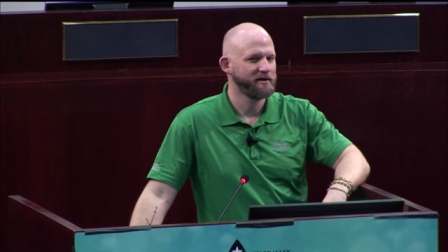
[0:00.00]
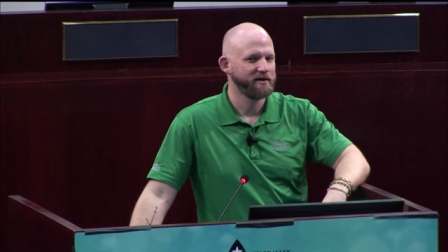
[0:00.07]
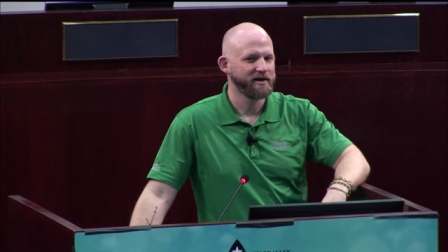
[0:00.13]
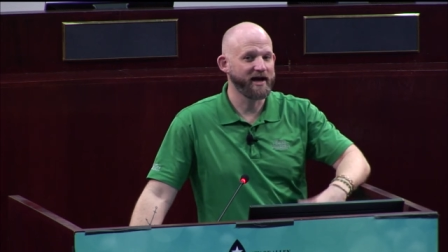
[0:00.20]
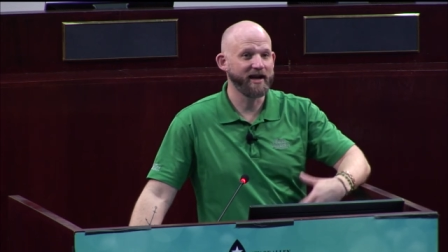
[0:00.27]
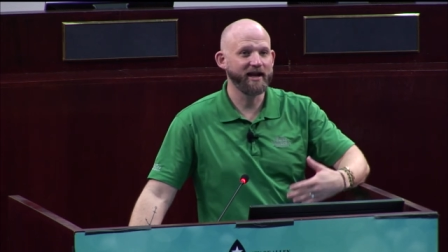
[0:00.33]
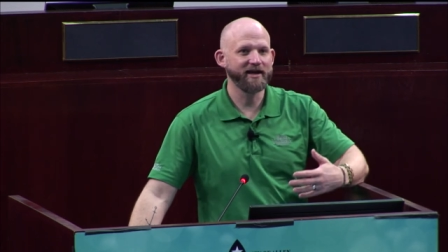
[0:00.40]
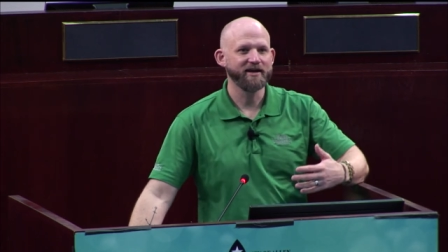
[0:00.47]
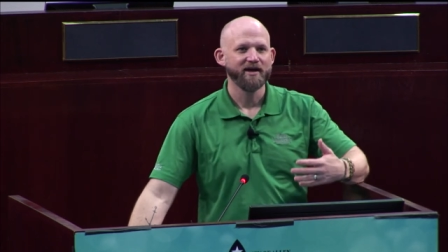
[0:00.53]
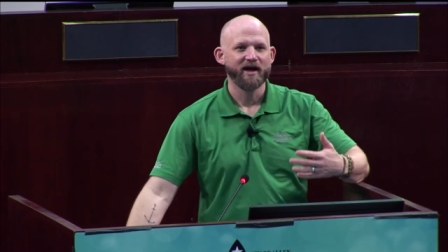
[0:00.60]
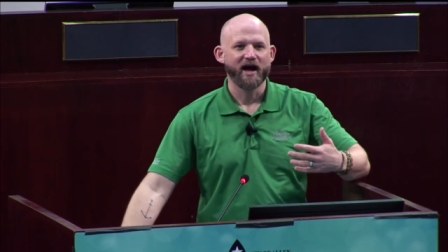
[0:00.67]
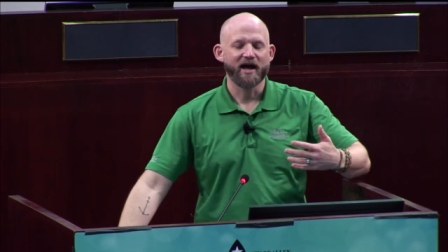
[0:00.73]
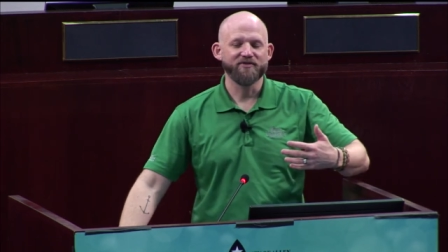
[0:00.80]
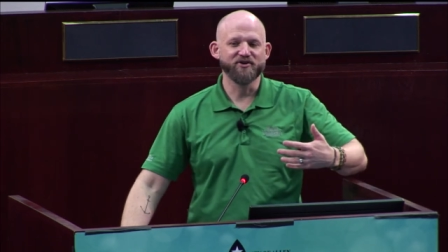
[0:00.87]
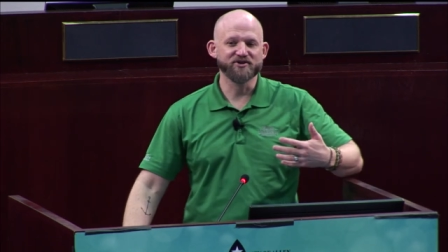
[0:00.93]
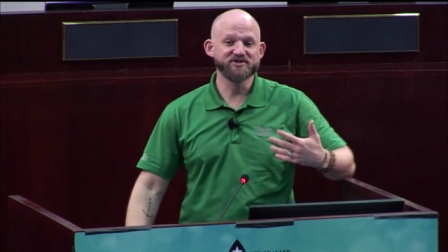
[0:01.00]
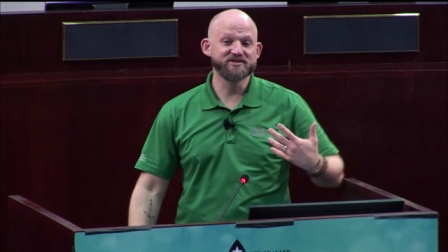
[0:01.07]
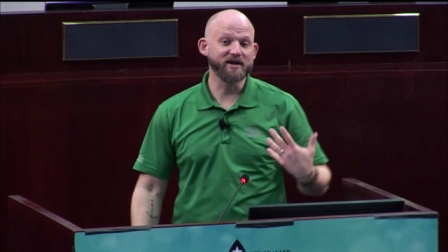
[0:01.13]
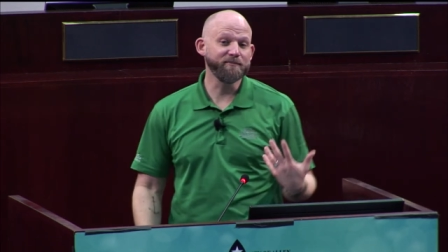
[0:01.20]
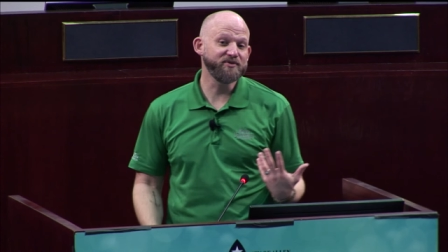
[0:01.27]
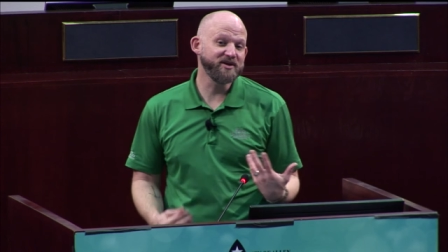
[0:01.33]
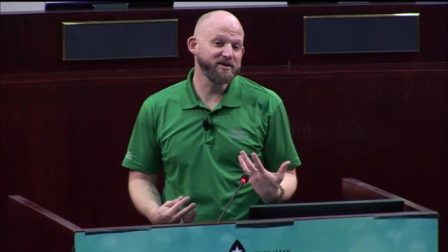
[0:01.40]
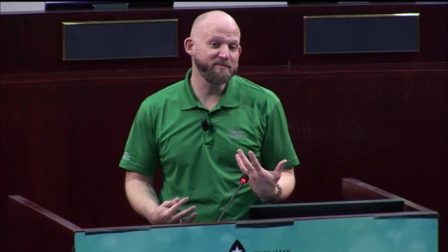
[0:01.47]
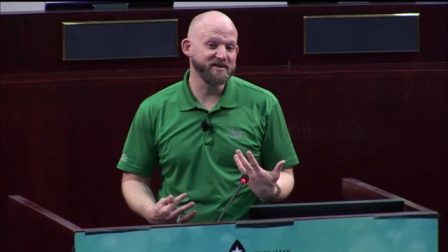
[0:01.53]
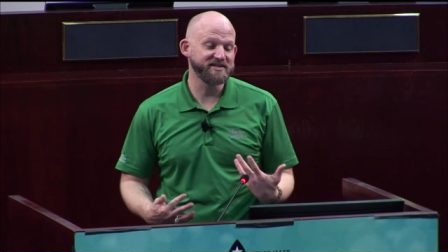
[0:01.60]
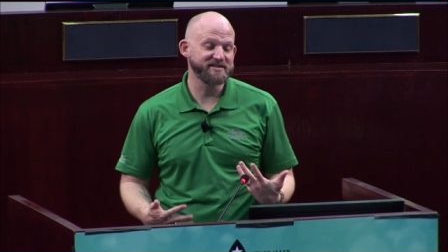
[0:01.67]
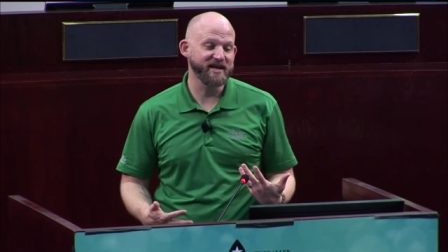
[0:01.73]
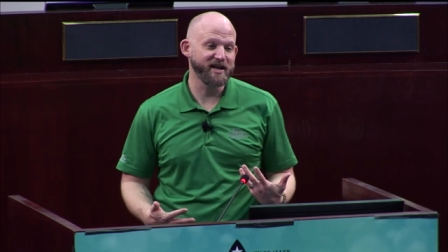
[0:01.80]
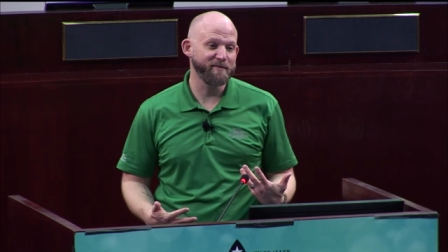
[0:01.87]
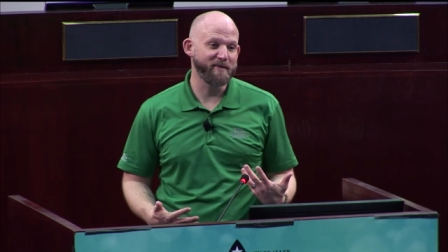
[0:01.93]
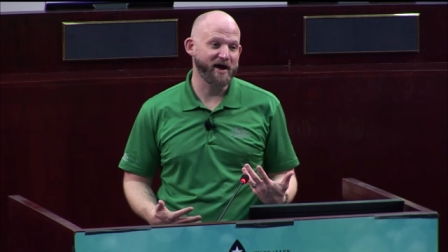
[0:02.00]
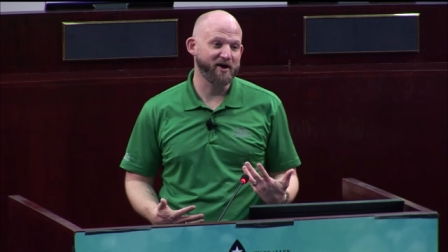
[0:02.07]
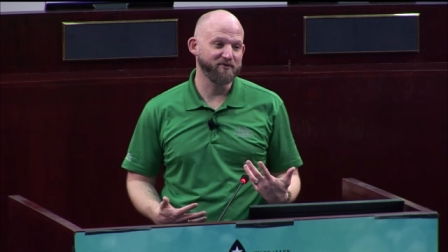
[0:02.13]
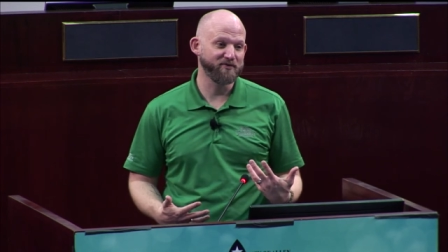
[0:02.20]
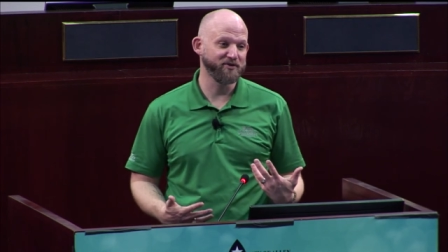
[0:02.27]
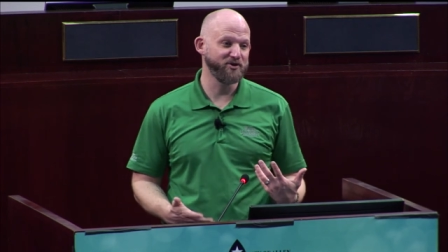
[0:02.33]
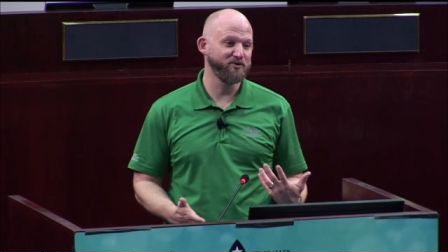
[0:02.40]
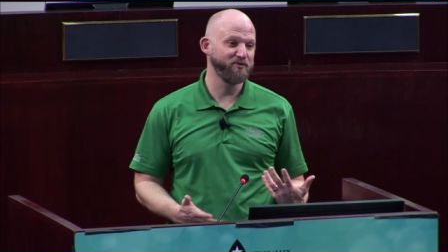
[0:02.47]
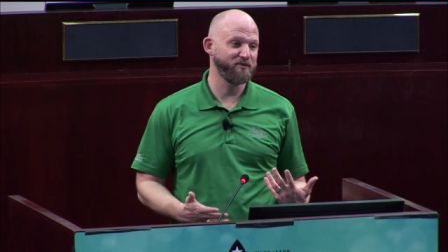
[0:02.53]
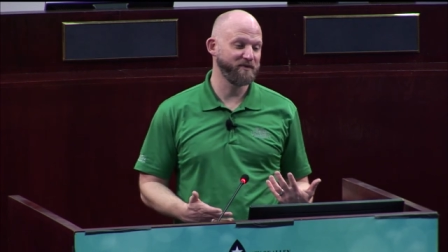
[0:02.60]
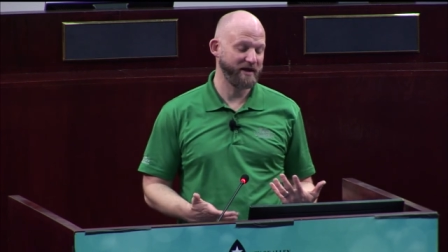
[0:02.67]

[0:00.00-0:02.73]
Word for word: Kind of like uh, there's something to be said about for you,